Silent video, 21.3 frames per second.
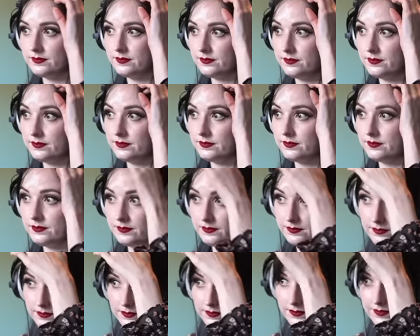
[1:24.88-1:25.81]

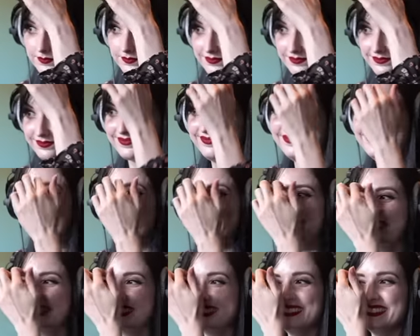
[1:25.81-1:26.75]

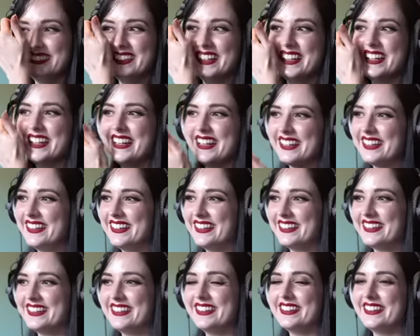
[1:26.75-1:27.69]

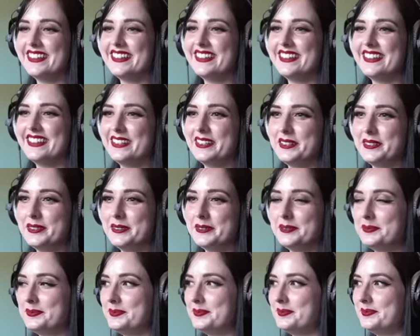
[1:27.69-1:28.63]

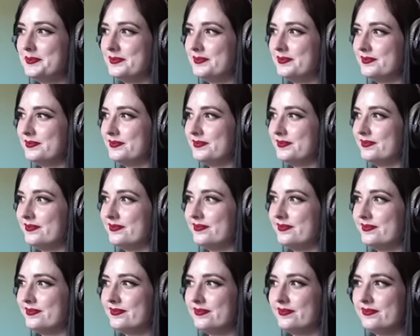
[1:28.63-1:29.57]

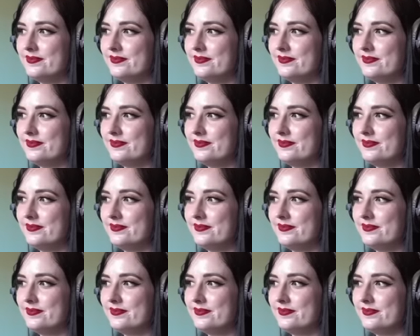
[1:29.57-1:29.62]
This person isn't speaking.